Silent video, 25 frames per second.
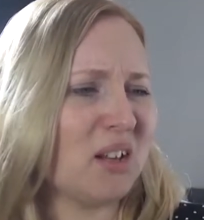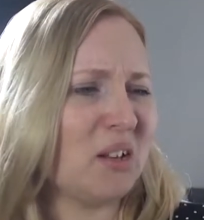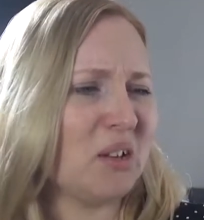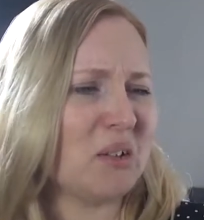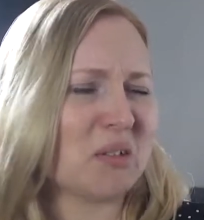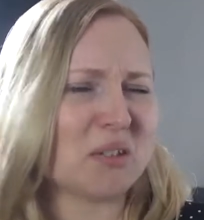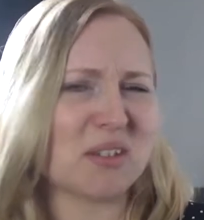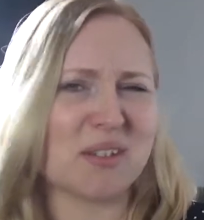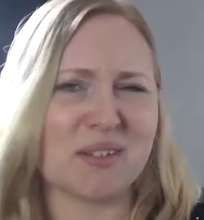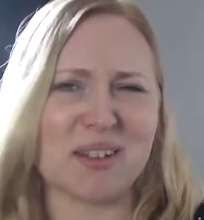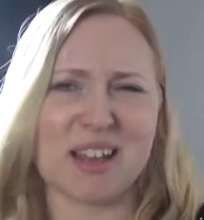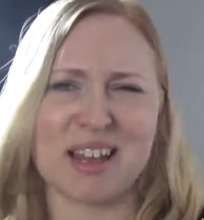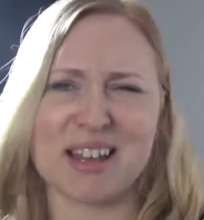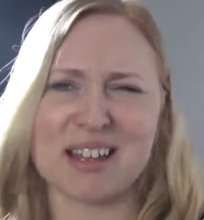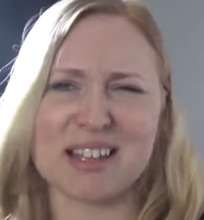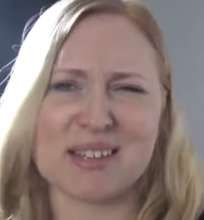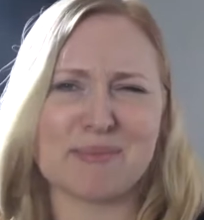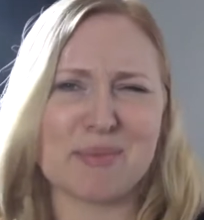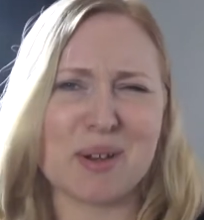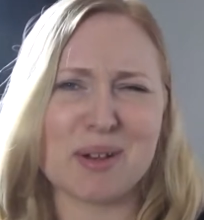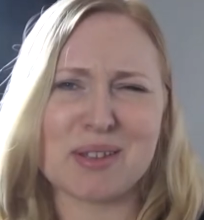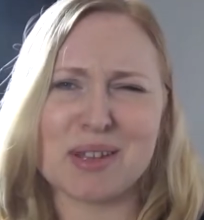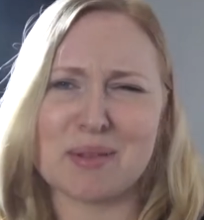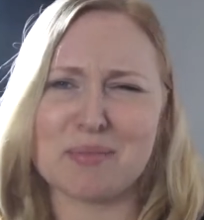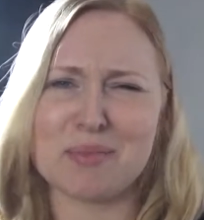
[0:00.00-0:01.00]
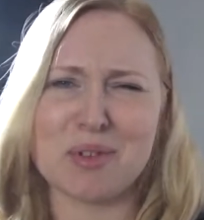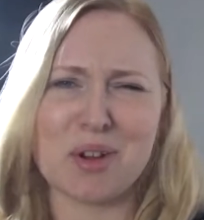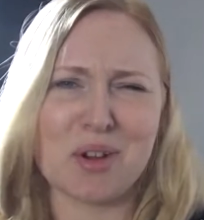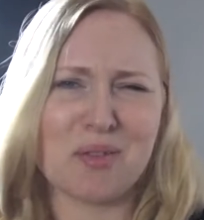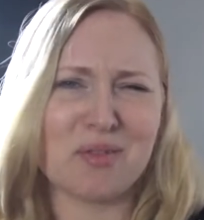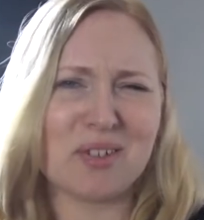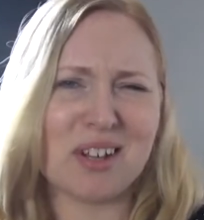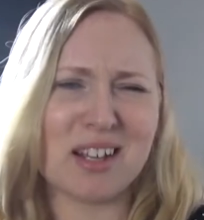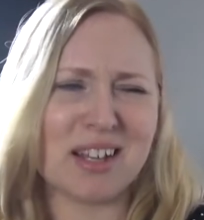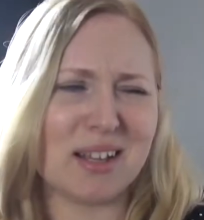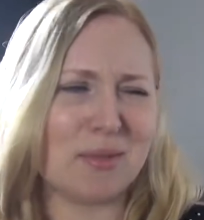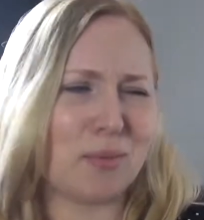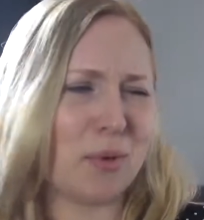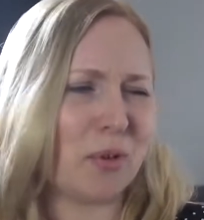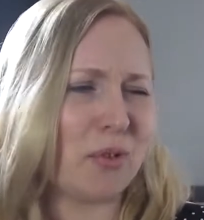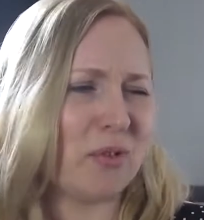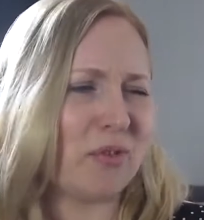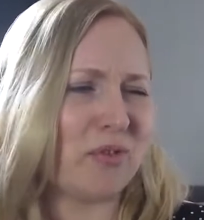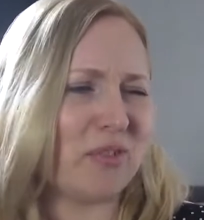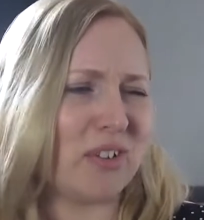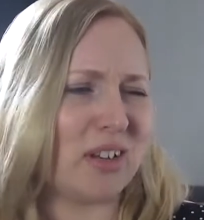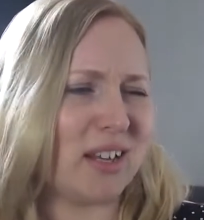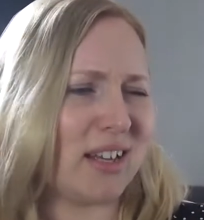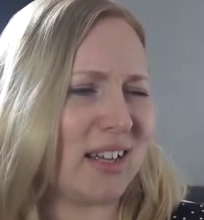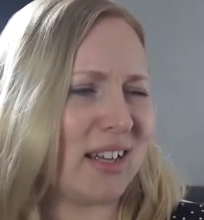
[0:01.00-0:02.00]
Looks okay, I suppose. I'm not really one
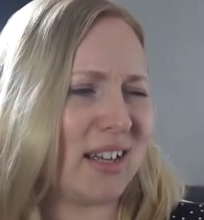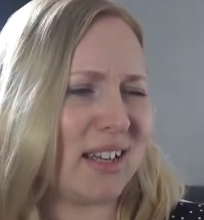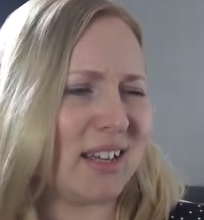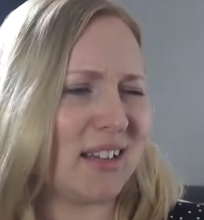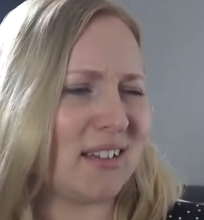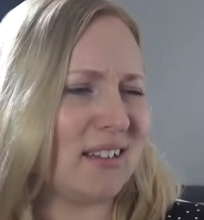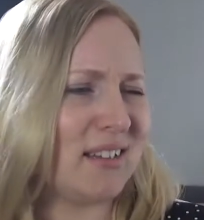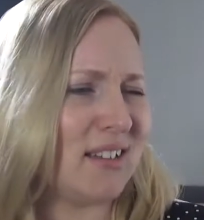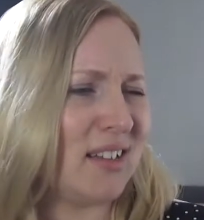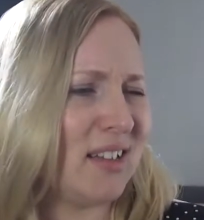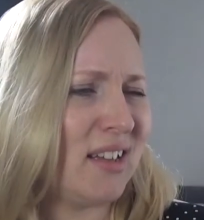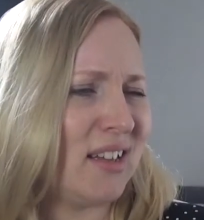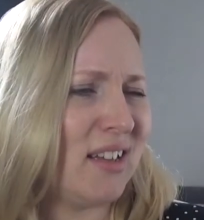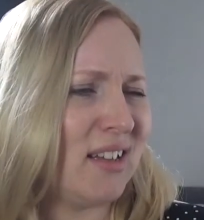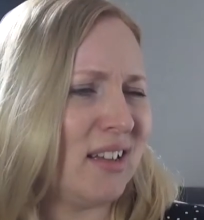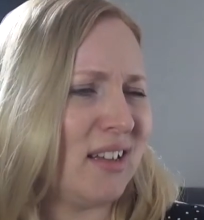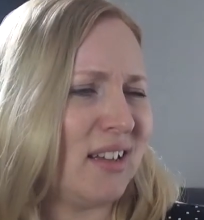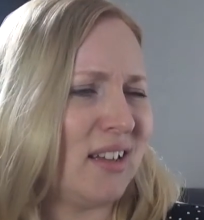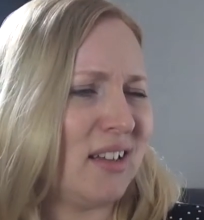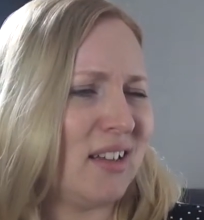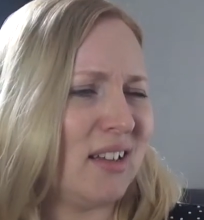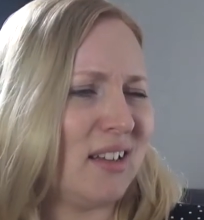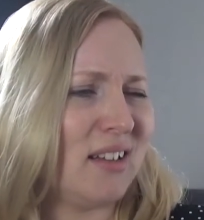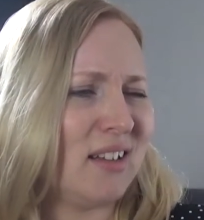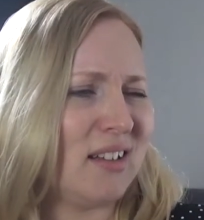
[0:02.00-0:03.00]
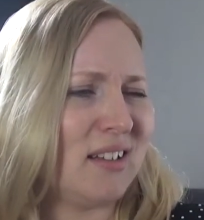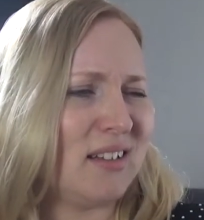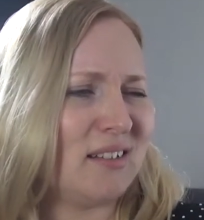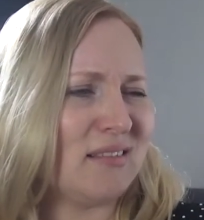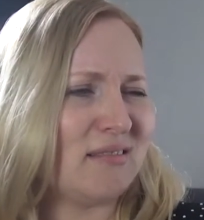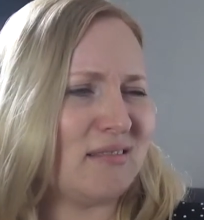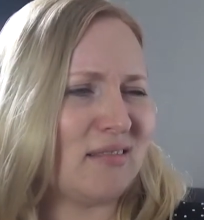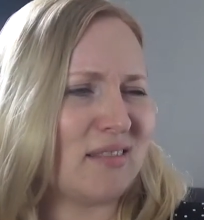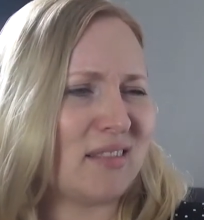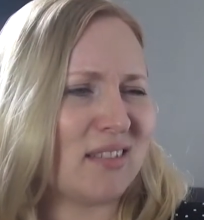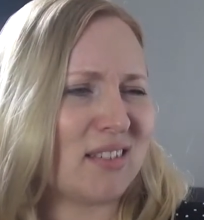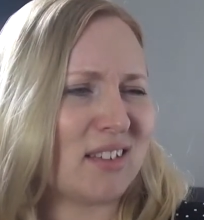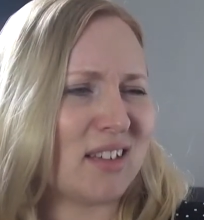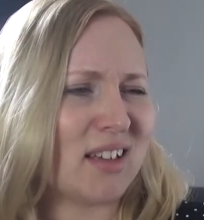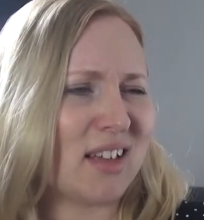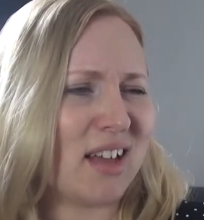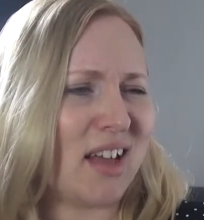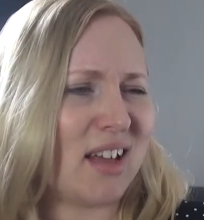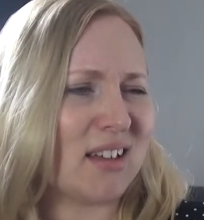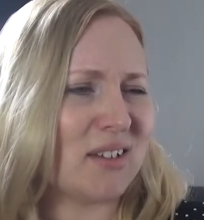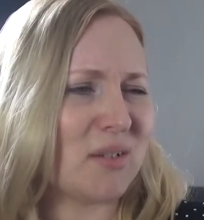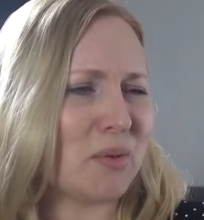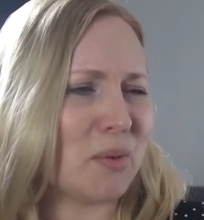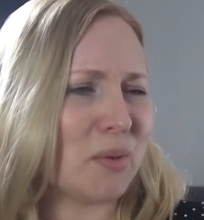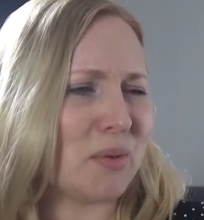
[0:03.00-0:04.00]
for like
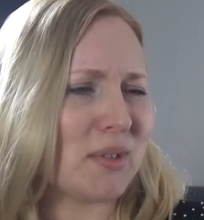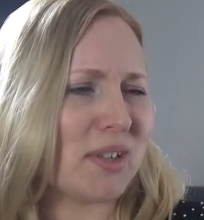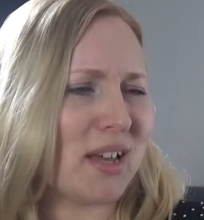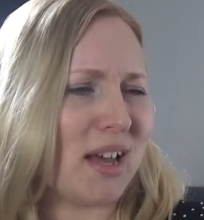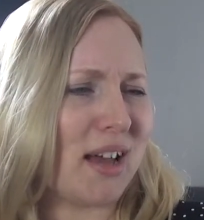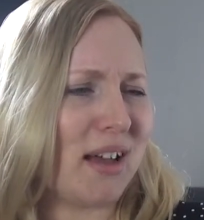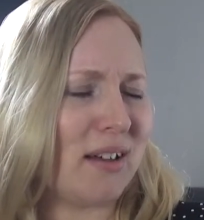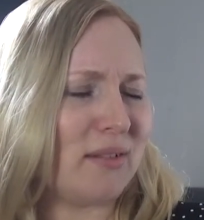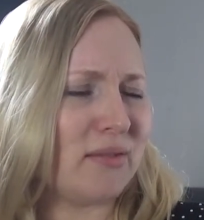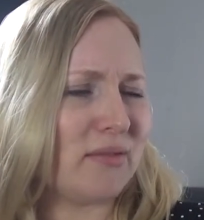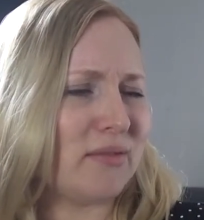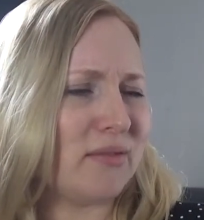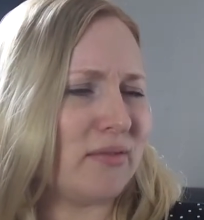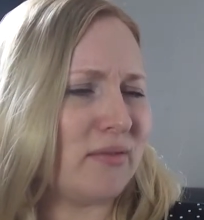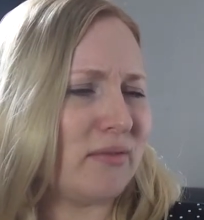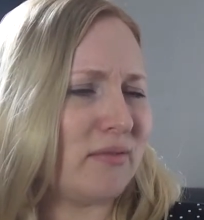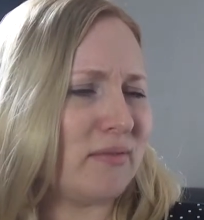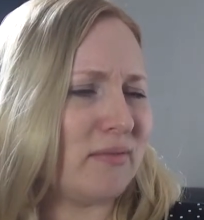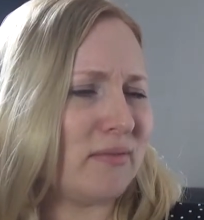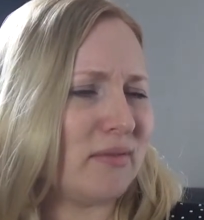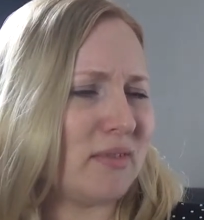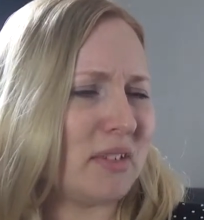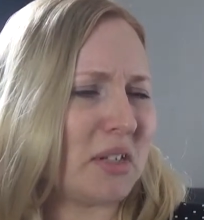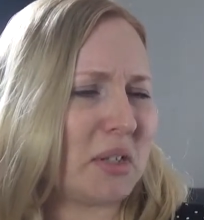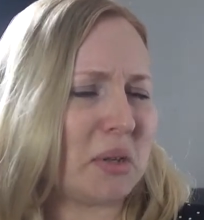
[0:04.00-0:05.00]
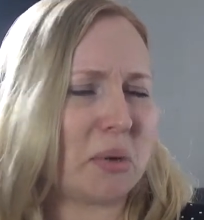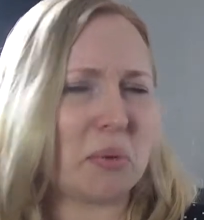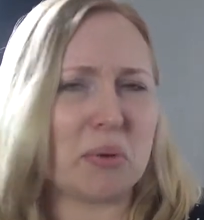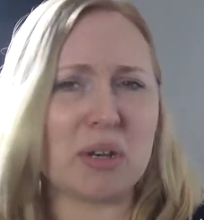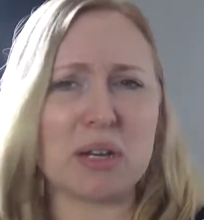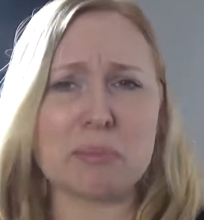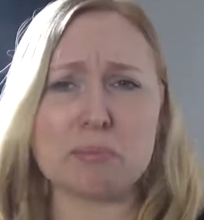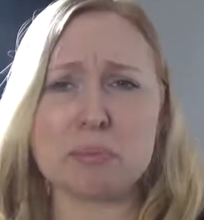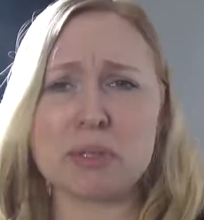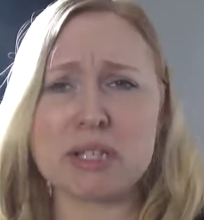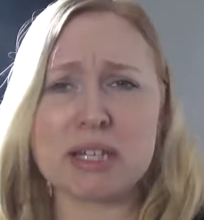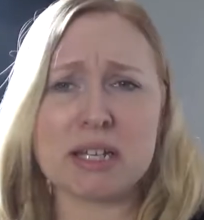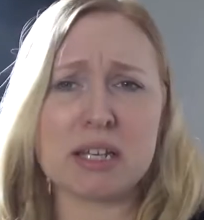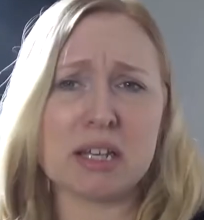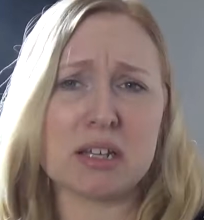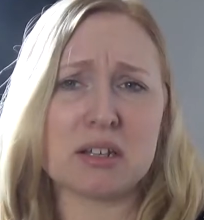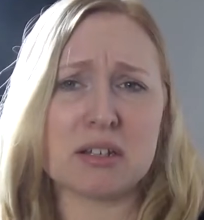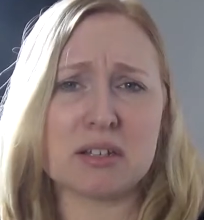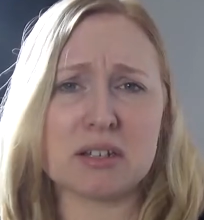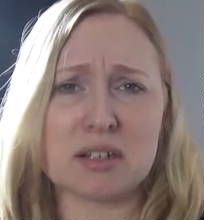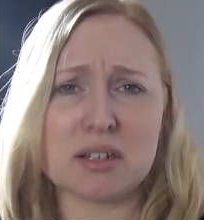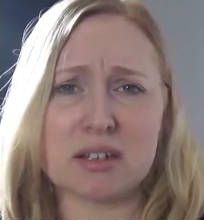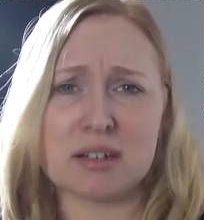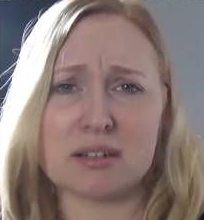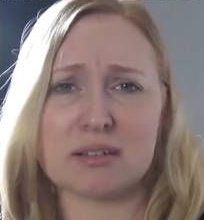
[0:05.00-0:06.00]
candles that have, I don't know, Lipsy
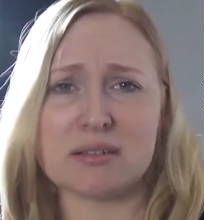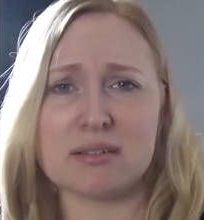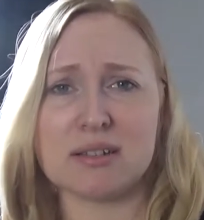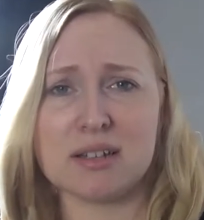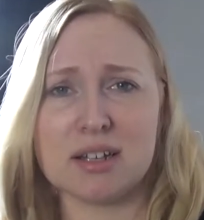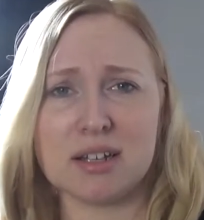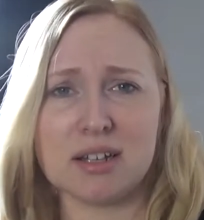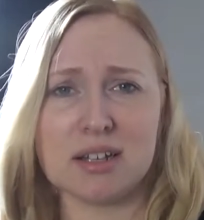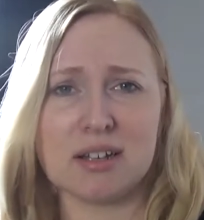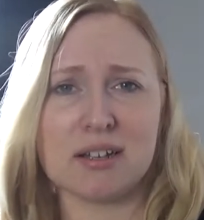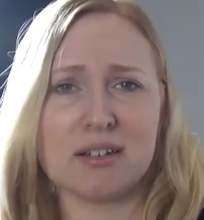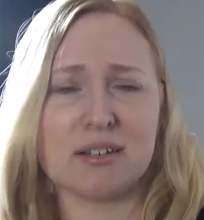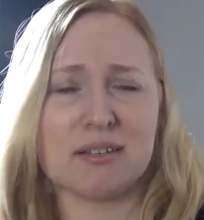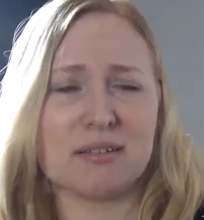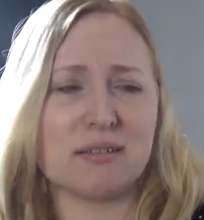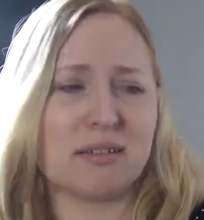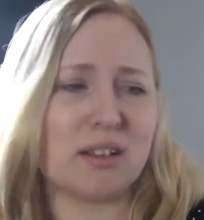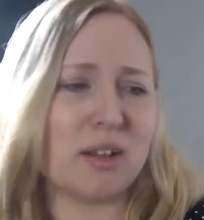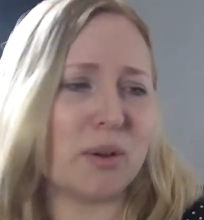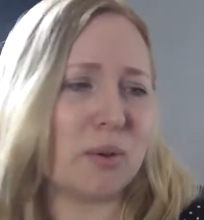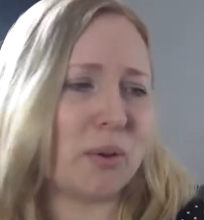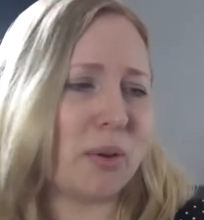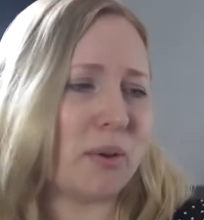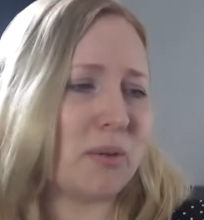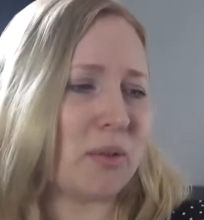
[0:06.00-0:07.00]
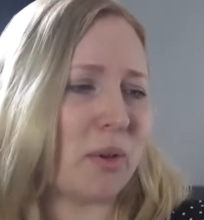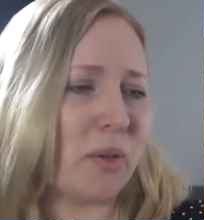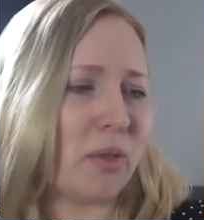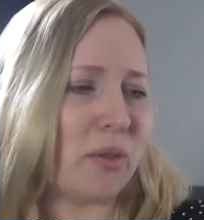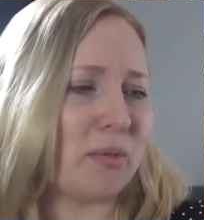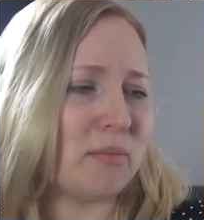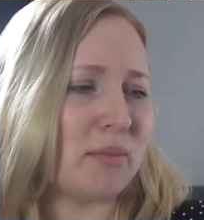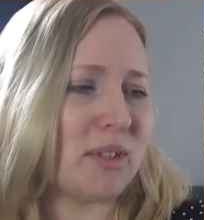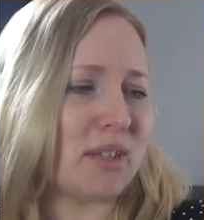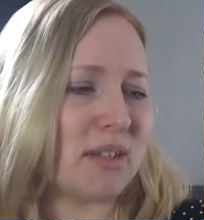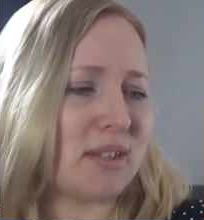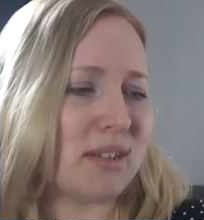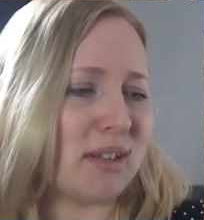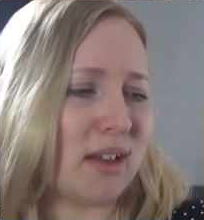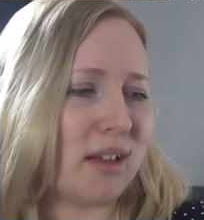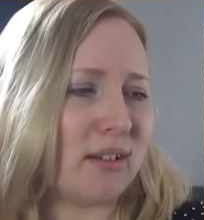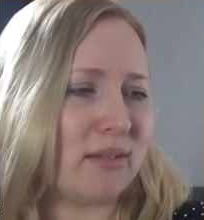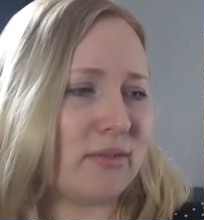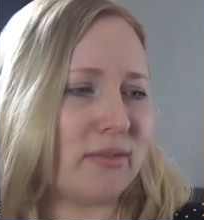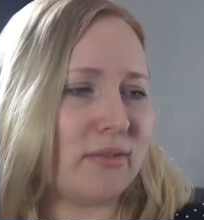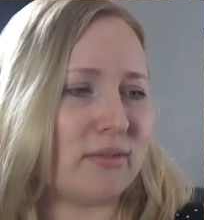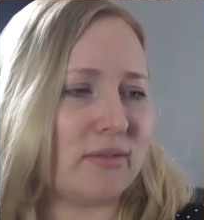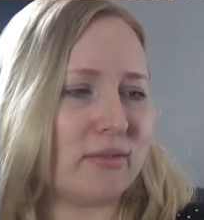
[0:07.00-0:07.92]
London logos on them and stuff.